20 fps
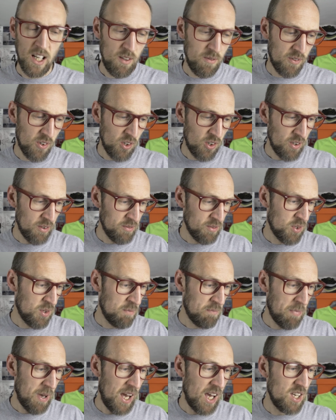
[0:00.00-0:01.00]
they've got
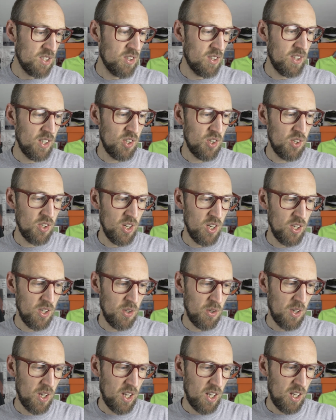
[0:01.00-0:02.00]
some pairs of this
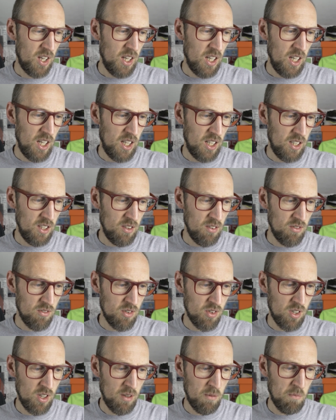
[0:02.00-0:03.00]
shoe in
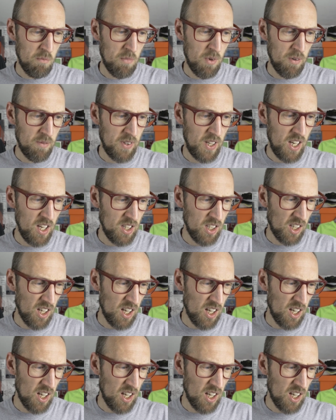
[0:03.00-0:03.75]
some of the other